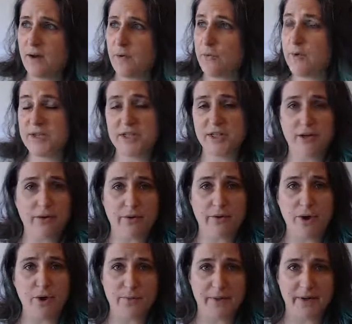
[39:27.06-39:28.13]
wishing or
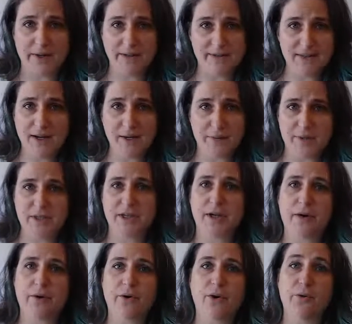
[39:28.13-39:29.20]
hoping. It's not a
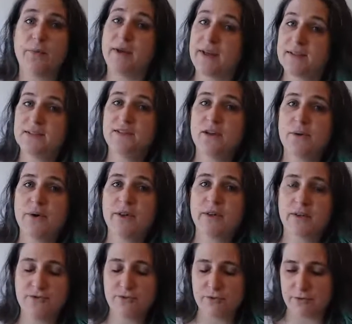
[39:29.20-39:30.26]
wishing or a hoping, it's a knowing
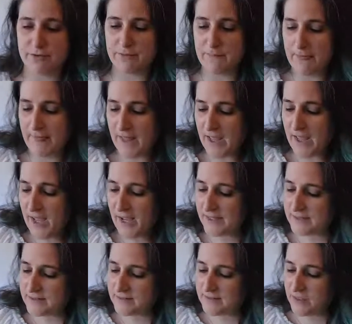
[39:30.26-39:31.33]
the truth.
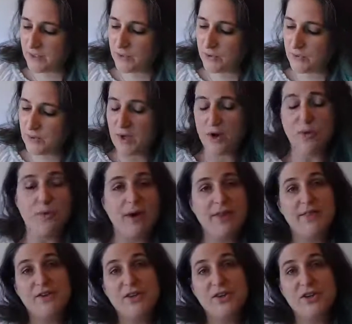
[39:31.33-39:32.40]
And so
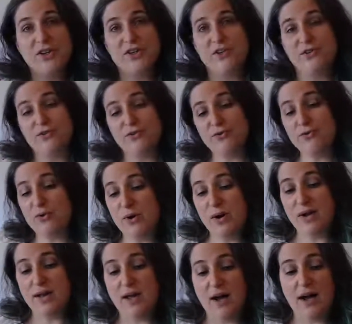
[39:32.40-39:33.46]
whether you,
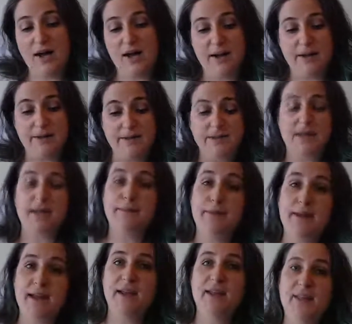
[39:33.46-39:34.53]
like
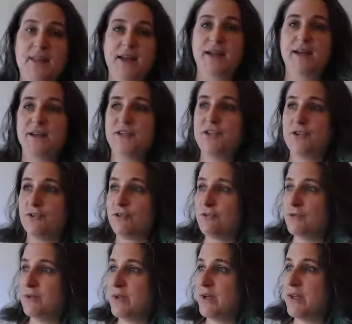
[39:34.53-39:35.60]
me, like
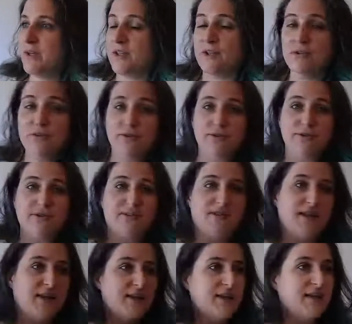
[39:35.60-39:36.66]
to use
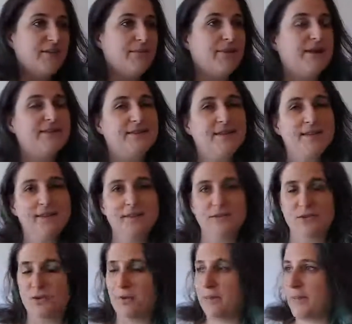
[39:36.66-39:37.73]
geeky blessings
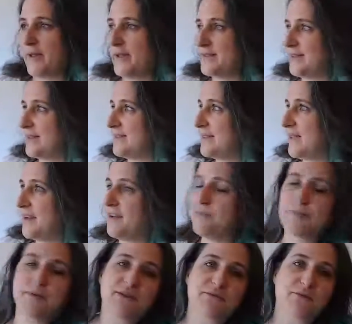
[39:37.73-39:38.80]
or blessings that
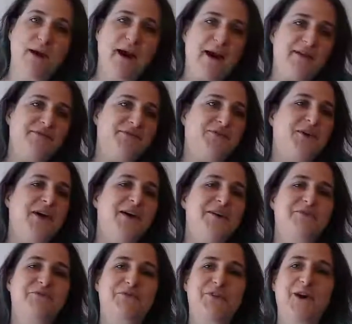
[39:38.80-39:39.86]
have been derived
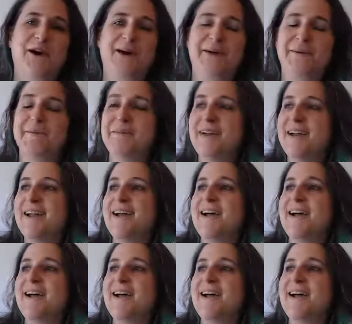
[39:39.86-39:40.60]
from